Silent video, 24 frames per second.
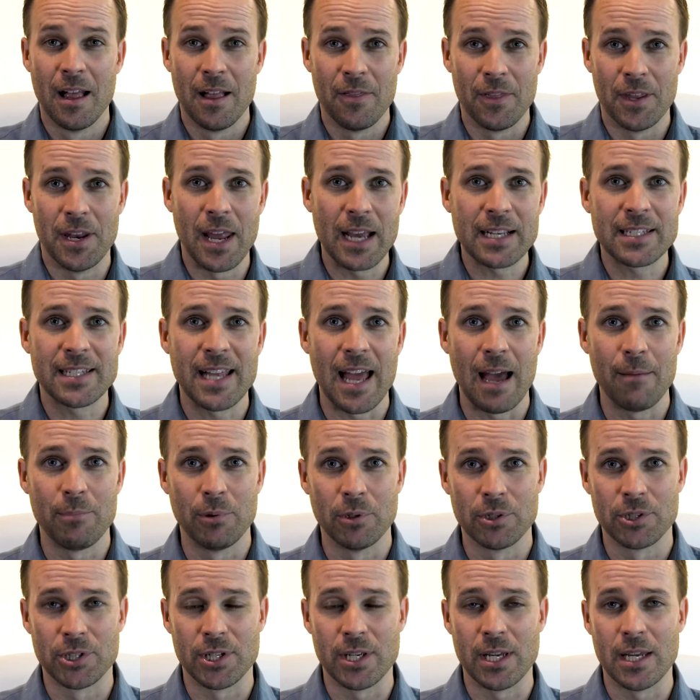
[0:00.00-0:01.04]
The next tab
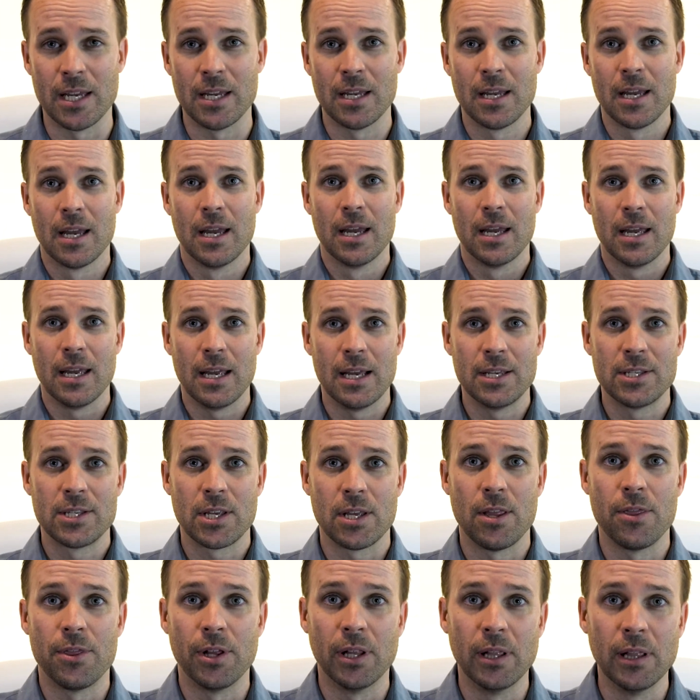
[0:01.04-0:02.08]
you'll see
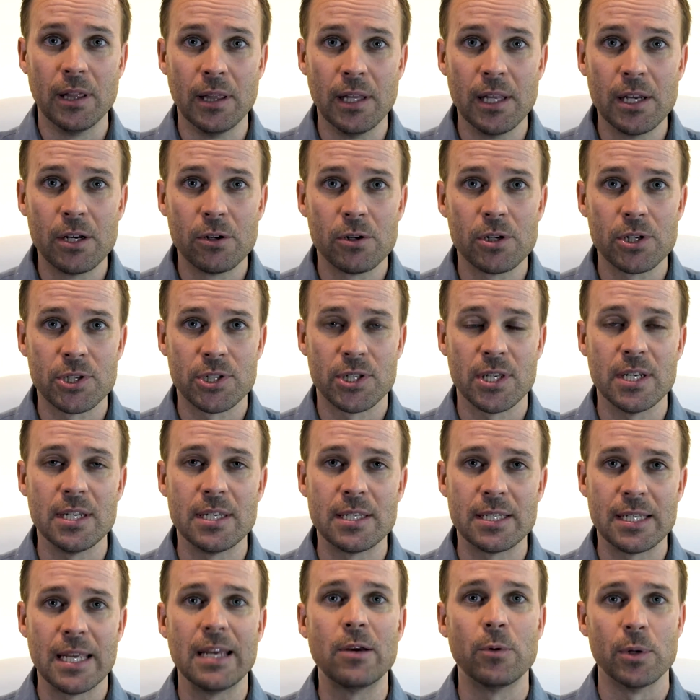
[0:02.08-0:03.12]
is the literacy
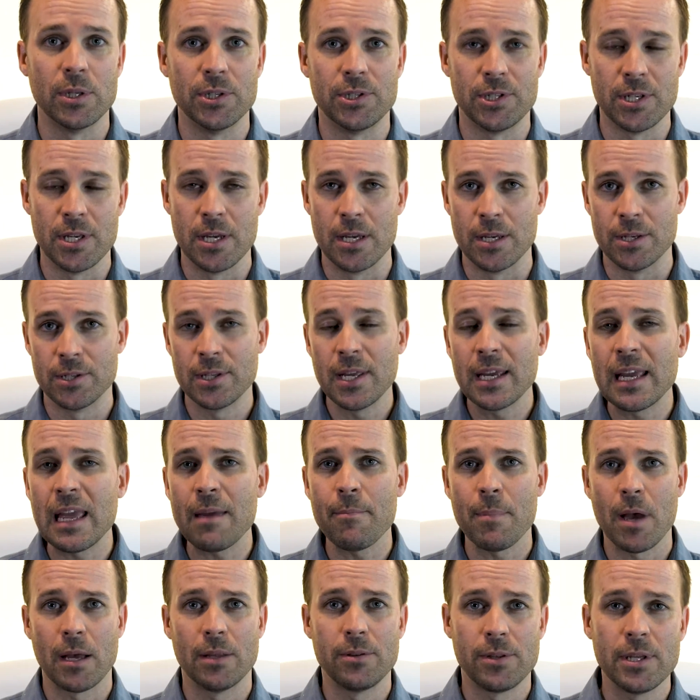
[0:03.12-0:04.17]
sequences.
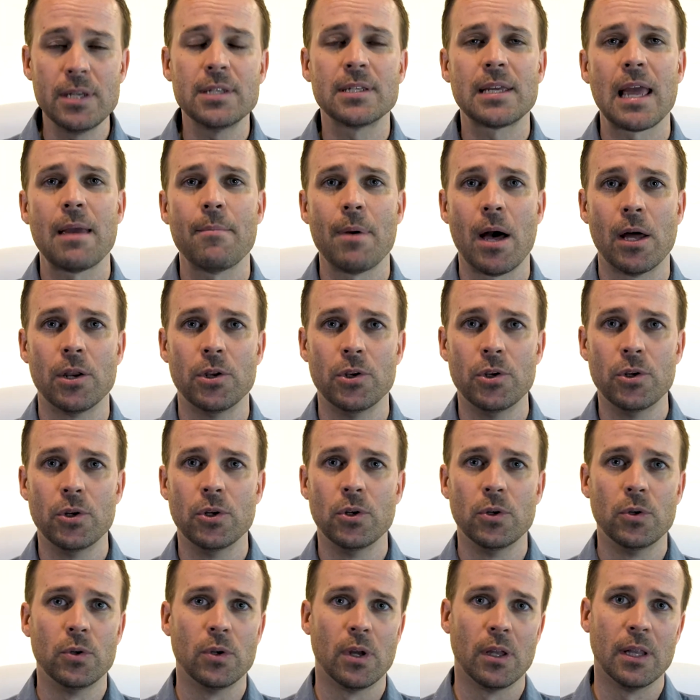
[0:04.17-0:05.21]
These came out
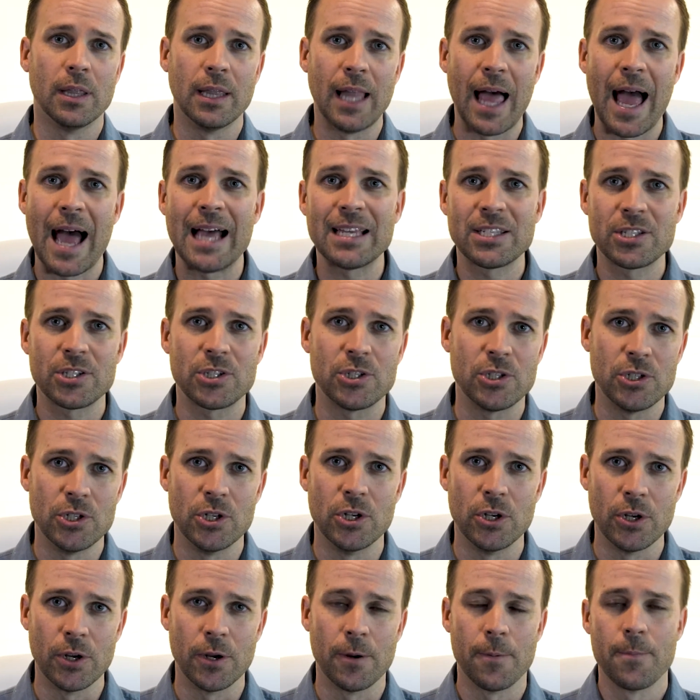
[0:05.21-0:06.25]
new last
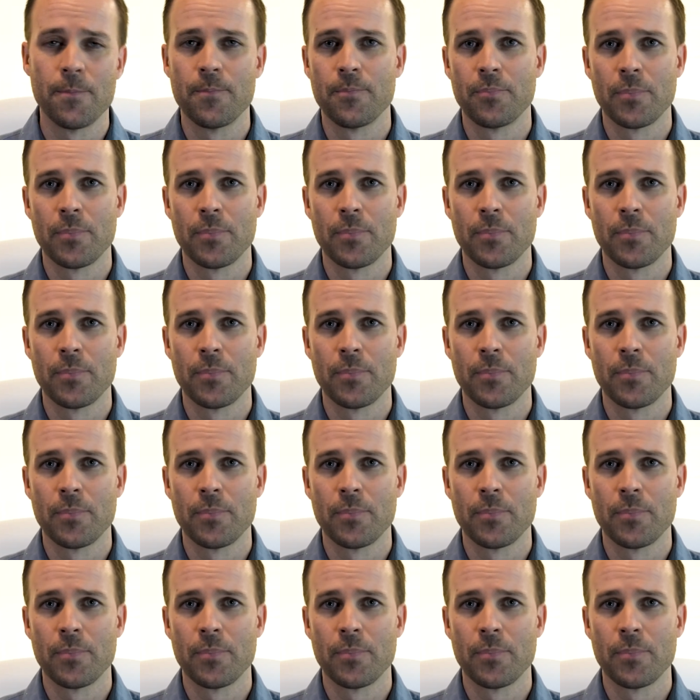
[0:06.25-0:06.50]
year.